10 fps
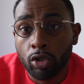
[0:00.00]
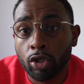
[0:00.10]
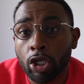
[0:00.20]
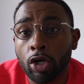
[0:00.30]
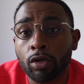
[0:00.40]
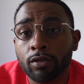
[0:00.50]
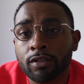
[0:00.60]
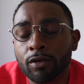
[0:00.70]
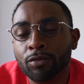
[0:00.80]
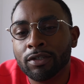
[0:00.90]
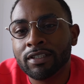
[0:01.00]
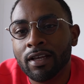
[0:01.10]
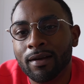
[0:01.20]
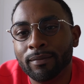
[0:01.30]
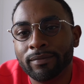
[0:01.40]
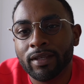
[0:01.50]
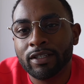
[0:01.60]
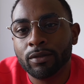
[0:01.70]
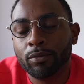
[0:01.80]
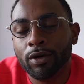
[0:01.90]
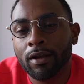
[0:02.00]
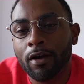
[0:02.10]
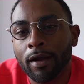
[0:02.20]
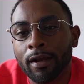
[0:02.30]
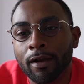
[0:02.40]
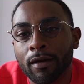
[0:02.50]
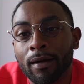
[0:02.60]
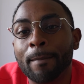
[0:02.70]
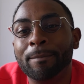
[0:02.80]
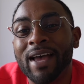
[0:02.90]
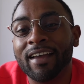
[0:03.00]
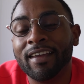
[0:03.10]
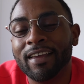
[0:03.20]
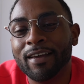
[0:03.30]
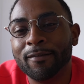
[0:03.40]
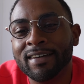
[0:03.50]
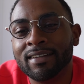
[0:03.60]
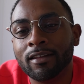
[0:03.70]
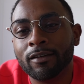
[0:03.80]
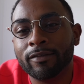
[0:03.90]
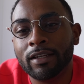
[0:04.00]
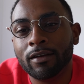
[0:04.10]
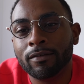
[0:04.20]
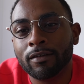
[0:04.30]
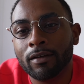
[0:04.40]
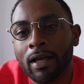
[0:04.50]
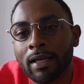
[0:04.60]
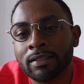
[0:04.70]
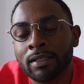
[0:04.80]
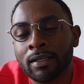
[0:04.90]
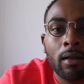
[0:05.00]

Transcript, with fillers: Yo, YouTube, what's up? It's your boy Kari here, back again with another video for you guys.